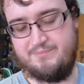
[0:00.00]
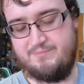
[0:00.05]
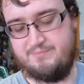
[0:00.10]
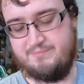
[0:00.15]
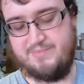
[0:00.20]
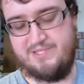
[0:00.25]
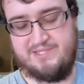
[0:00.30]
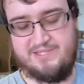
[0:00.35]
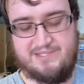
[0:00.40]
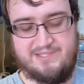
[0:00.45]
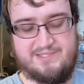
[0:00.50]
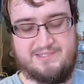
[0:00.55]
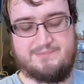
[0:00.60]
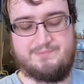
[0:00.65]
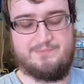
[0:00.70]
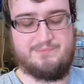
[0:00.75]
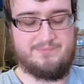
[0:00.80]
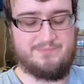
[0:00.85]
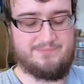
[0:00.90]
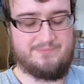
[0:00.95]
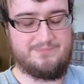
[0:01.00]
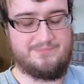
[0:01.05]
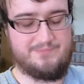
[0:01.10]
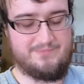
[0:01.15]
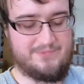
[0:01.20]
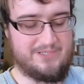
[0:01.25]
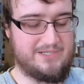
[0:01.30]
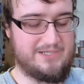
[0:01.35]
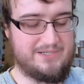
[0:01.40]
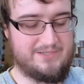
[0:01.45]
Because,
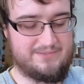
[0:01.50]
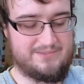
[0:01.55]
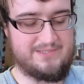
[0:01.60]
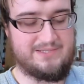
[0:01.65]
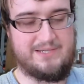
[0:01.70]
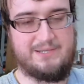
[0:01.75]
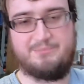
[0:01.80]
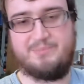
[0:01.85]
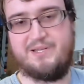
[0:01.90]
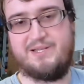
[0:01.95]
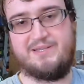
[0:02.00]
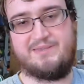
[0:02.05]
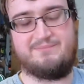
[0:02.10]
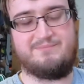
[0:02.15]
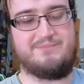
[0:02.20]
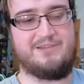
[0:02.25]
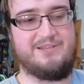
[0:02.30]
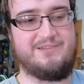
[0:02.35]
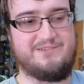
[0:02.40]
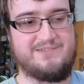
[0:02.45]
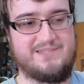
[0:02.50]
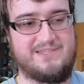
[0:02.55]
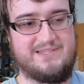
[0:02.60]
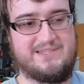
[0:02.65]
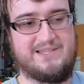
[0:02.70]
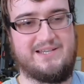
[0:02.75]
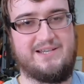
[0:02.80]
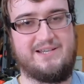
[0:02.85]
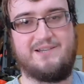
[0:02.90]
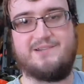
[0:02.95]
alright, so I bought my own set of
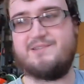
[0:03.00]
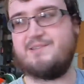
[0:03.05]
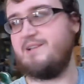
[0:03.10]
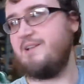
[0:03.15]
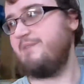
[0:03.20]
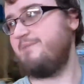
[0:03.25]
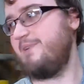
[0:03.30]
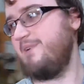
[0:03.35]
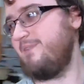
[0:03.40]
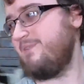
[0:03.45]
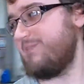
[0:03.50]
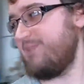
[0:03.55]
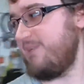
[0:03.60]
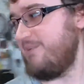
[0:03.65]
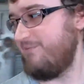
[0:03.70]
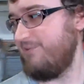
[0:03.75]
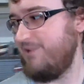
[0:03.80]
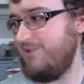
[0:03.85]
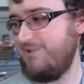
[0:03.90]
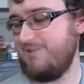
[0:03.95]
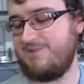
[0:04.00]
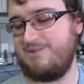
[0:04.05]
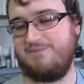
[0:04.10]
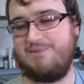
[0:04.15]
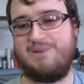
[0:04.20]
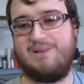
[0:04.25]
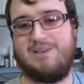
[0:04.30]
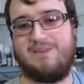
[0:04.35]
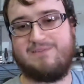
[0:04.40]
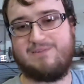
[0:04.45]
tires, so I have my own set of wheels, so we
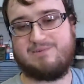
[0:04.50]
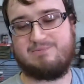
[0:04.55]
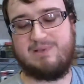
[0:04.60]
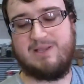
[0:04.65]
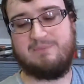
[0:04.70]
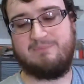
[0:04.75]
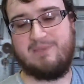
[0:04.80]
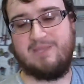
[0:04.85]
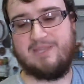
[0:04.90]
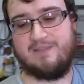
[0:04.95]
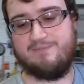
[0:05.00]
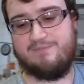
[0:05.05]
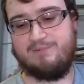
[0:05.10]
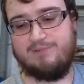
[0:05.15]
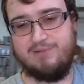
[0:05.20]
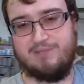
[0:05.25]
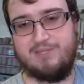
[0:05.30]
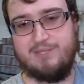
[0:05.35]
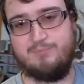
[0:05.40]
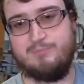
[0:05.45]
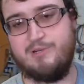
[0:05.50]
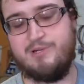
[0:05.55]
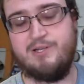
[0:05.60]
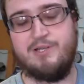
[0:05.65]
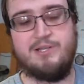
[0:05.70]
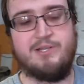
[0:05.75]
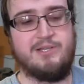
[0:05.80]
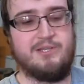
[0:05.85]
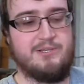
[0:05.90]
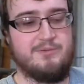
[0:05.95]
don't have to swap back and forth anymore.
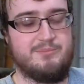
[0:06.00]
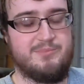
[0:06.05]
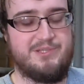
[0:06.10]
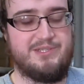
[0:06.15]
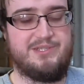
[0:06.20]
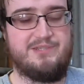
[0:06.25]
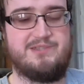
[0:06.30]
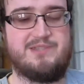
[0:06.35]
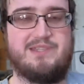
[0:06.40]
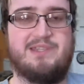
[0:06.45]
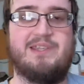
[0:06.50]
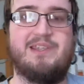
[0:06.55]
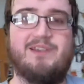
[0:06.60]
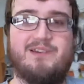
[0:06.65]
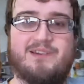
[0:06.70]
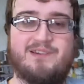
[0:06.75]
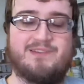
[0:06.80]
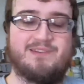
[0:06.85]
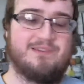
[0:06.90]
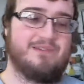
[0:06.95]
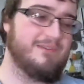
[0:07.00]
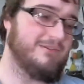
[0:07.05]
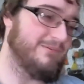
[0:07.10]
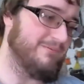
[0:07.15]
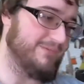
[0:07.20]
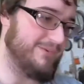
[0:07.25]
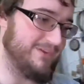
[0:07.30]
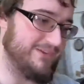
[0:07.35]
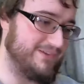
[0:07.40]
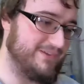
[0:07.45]
But using Garrett's
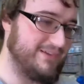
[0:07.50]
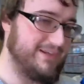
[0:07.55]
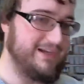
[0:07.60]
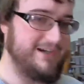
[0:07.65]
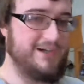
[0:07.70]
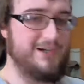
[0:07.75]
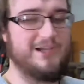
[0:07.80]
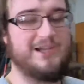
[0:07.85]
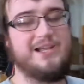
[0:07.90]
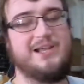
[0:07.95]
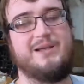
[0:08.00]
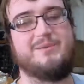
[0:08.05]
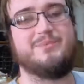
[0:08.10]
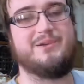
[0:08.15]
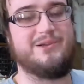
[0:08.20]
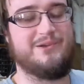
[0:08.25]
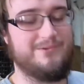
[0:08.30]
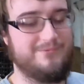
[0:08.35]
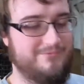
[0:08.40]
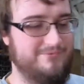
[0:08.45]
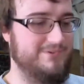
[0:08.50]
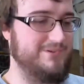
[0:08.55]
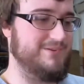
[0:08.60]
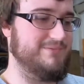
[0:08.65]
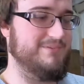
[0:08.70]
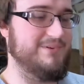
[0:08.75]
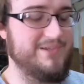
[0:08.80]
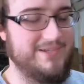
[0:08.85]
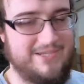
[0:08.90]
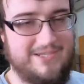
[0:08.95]
wheel and tire combo, which
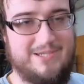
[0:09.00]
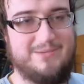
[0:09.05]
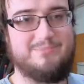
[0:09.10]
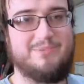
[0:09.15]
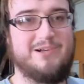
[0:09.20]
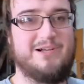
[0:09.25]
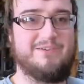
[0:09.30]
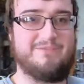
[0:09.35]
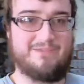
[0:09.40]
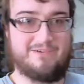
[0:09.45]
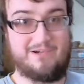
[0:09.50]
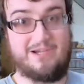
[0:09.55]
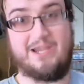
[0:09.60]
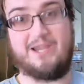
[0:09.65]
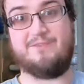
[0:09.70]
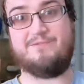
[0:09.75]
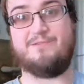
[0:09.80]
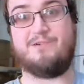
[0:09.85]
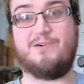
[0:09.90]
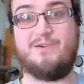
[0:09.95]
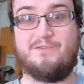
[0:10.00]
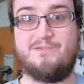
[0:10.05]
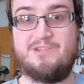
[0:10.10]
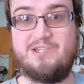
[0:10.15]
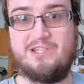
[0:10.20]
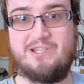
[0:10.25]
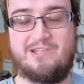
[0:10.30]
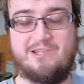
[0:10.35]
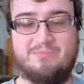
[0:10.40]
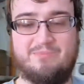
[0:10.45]
what he bought for a 4th
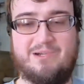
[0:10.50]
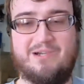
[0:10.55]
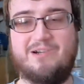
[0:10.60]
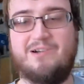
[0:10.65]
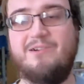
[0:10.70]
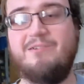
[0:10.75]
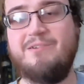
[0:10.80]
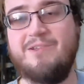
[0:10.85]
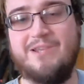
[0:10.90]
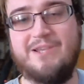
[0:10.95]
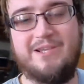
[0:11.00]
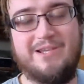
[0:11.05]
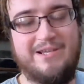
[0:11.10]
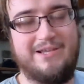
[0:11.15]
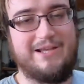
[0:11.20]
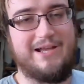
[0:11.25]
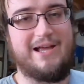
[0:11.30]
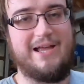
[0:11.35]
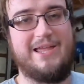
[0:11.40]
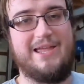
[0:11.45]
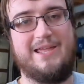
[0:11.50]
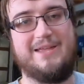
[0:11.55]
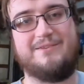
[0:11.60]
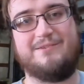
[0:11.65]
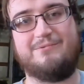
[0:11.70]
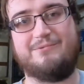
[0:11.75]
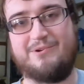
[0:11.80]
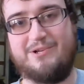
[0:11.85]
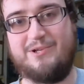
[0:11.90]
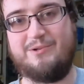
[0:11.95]
gen Camaro, I had to
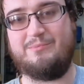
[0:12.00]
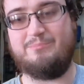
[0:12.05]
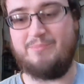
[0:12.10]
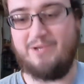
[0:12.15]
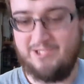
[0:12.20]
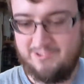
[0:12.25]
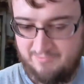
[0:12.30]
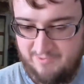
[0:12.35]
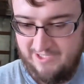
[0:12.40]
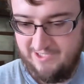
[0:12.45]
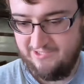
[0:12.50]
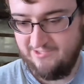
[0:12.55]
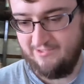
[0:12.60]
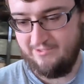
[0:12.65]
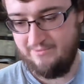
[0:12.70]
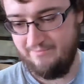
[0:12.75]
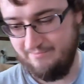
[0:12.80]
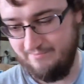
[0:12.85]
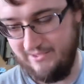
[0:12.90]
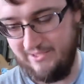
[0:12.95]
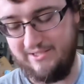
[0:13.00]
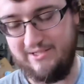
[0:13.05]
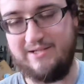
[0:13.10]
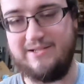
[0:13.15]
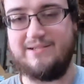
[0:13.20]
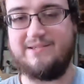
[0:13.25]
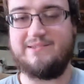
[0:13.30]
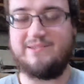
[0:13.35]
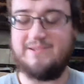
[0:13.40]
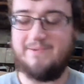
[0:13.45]
run my spacer
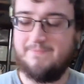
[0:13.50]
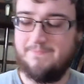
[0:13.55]
because,